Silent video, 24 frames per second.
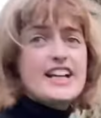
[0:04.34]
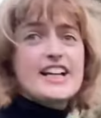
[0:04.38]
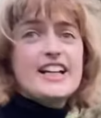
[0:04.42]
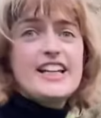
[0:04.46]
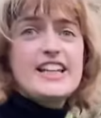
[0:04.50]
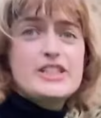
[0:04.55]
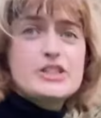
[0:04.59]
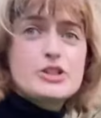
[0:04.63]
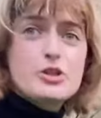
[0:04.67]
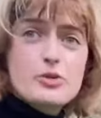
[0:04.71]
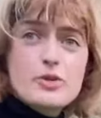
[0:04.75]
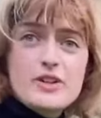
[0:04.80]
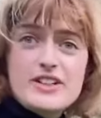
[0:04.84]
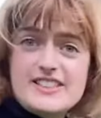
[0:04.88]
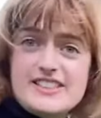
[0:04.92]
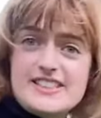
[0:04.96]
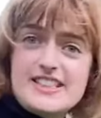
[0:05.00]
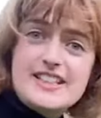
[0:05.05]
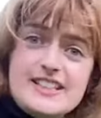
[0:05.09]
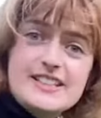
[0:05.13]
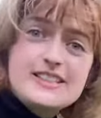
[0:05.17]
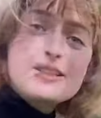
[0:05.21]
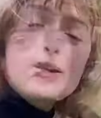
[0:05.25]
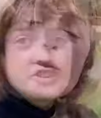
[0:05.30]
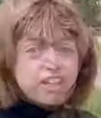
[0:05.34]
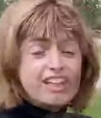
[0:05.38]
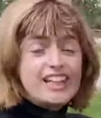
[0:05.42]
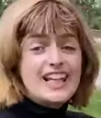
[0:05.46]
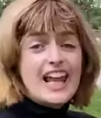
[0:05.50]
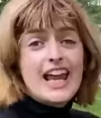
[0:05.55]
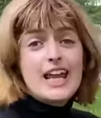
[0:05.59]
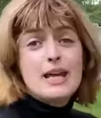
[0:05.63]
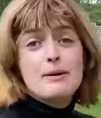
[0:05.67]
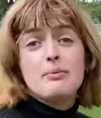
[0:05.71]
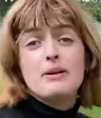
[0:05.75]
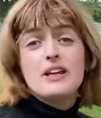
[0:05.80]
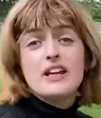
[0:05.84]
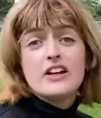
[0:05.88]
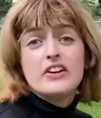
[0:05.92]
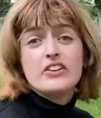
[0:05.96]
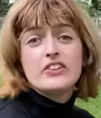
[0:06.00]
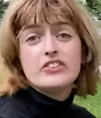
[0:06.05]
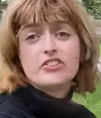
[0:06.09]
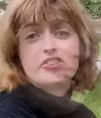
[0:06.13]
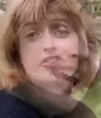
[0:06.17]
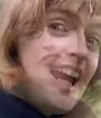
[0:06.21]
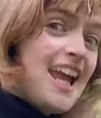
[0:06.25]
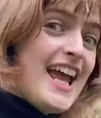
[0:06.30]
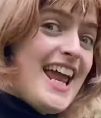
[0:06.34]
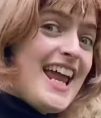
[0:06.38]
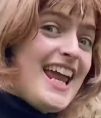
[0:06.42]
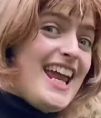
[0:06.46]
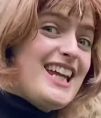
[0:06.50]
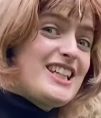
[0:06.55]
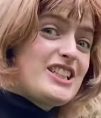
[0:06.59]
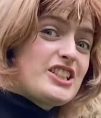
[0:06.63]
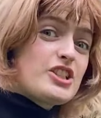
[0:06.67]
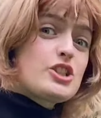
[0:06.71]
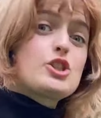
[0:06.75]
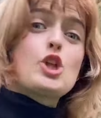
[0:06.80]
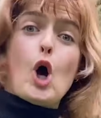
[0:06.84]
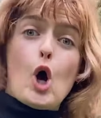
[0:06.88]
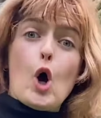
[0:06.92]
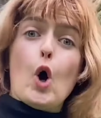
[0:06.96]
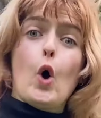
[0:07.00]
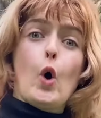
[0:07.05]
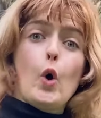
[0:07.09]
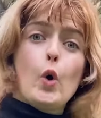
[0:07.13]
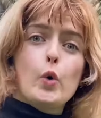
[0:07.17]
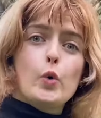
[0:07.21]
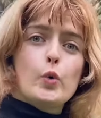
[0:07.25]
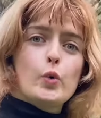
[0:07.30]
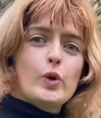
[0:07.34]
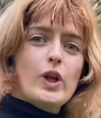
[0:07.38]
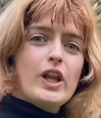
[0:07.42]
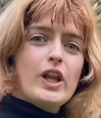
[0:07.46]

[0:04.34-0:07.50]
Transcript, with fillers: the clitoris is the labias. It's the whole.